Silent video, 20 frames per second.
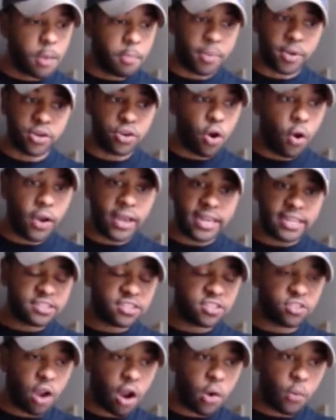But no, it didn't
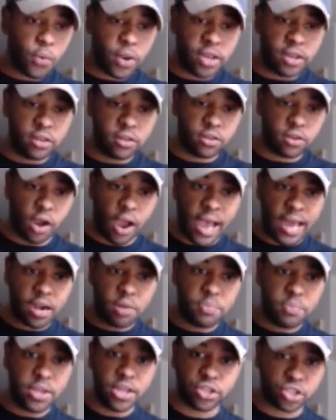start with
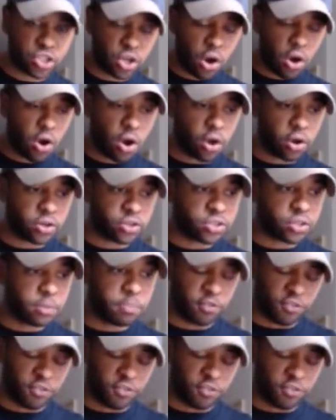Conor being charged.